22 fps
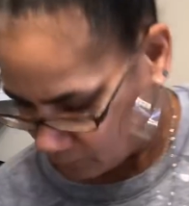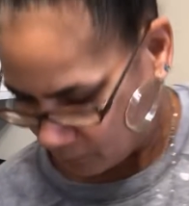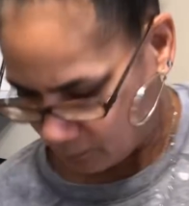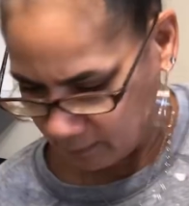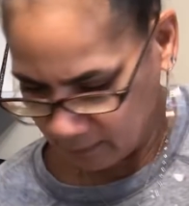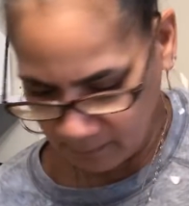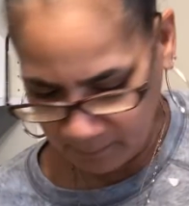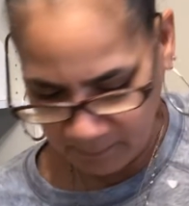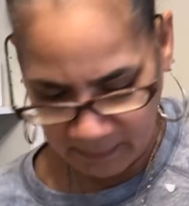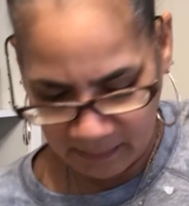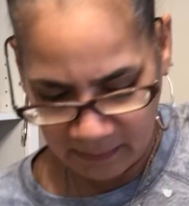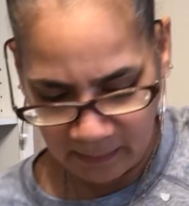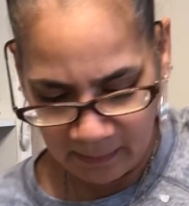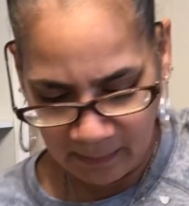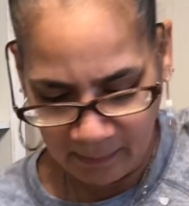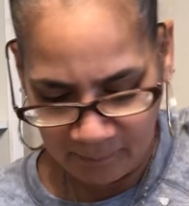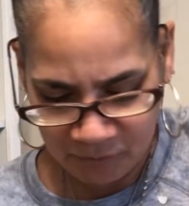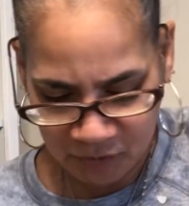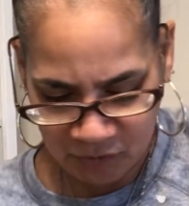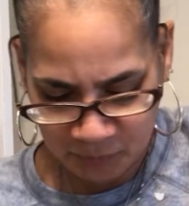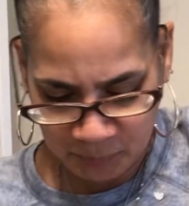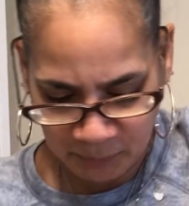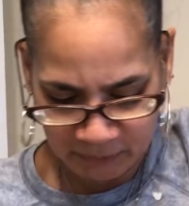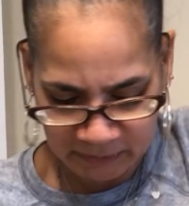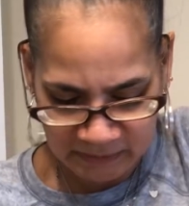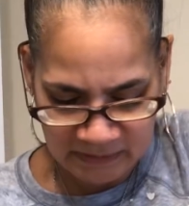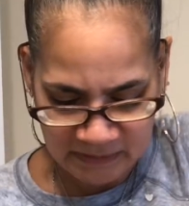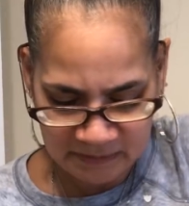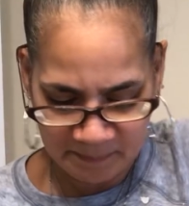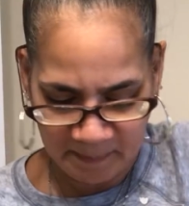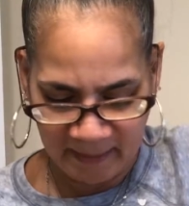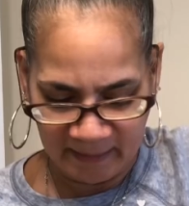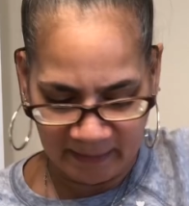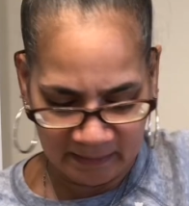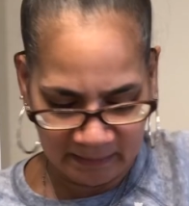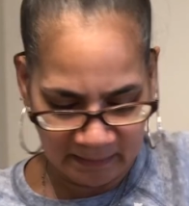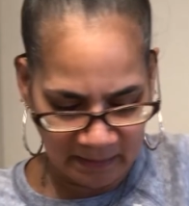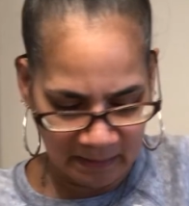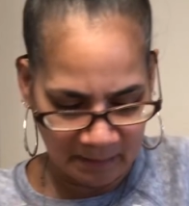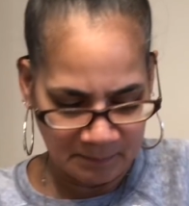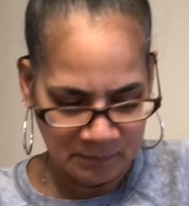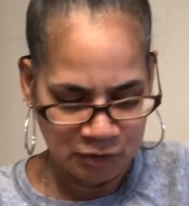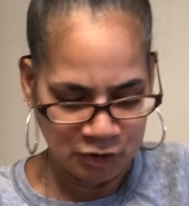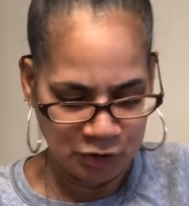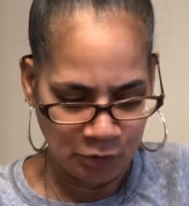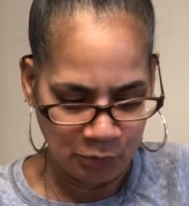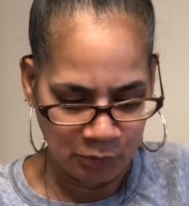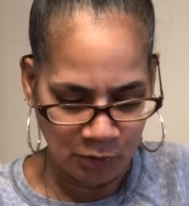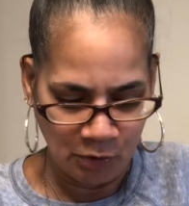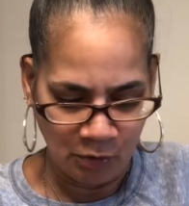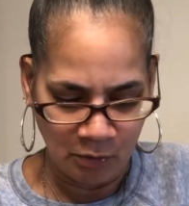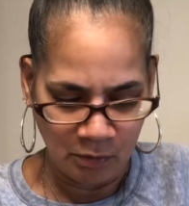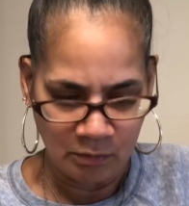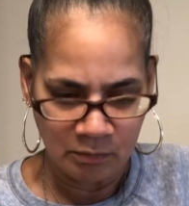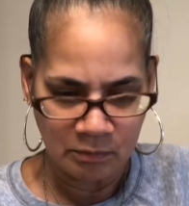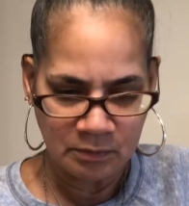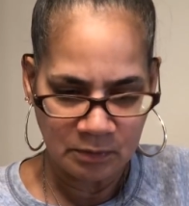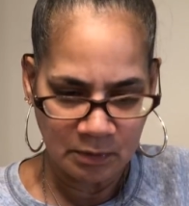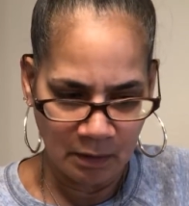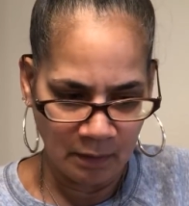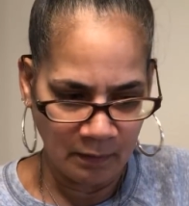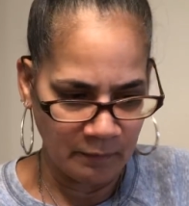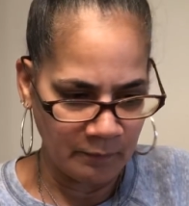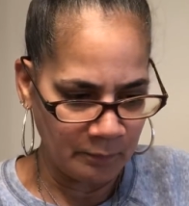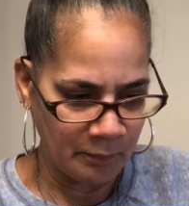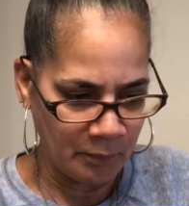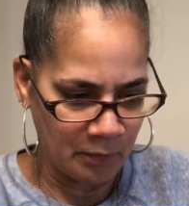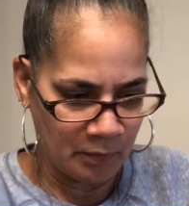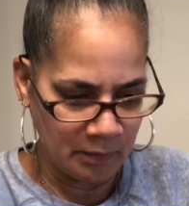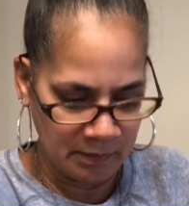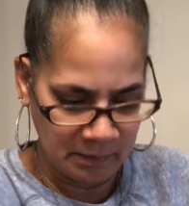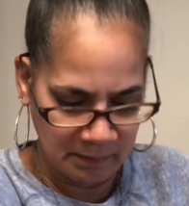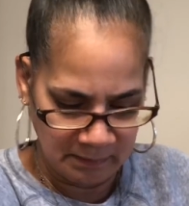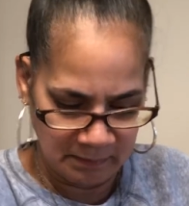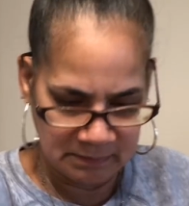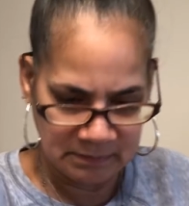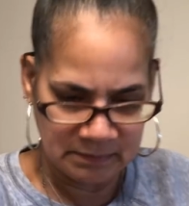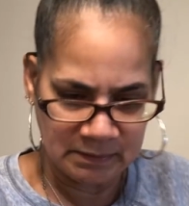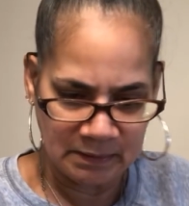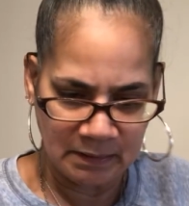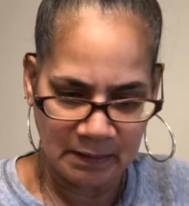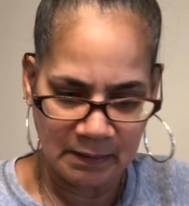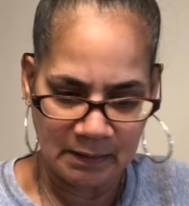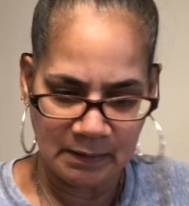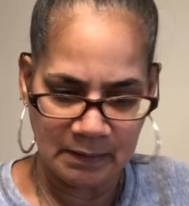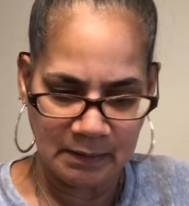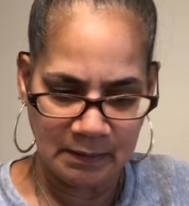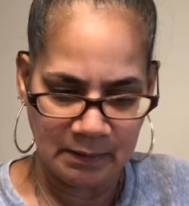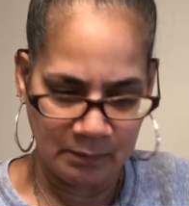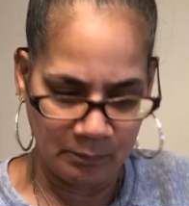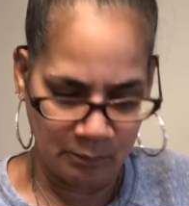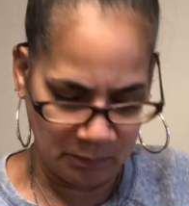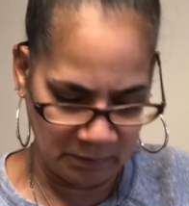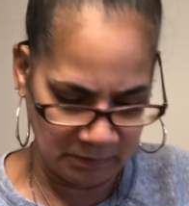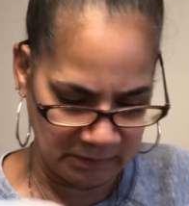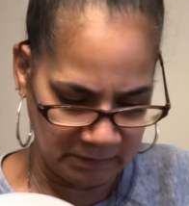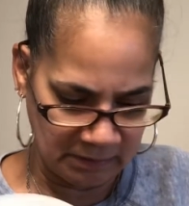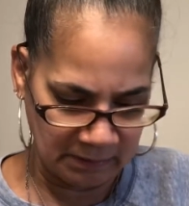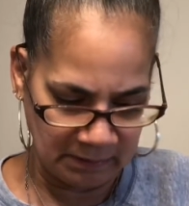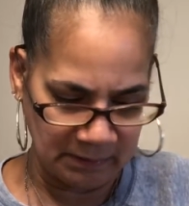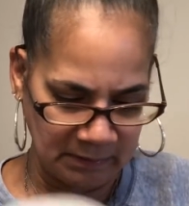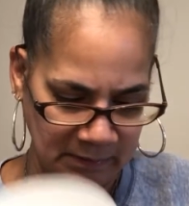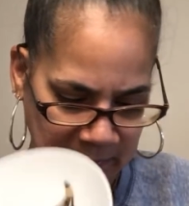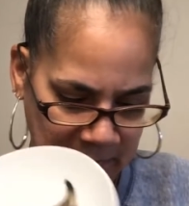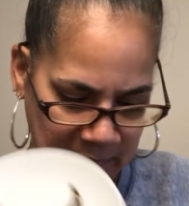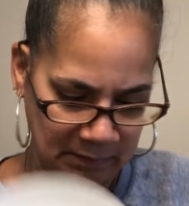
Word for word: Wait a minute. I'm just putting these back, and then I'm going to show y'all the other part of this that I got. One second.